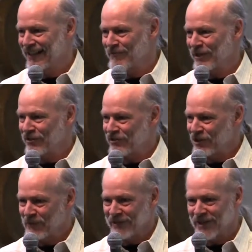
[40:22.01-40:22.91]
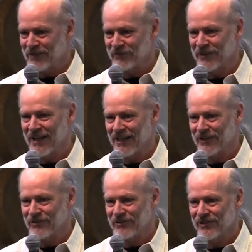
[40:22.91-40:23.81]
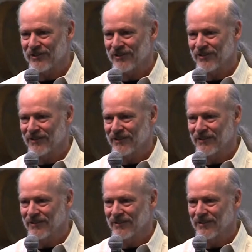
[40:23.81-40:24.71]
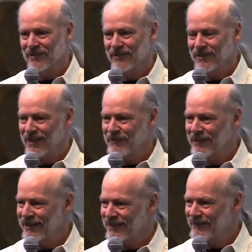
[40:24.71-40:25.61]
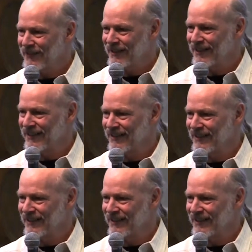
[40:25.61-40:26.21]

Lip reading: I'm going to sell my time for dollars? You've got to be kidding me.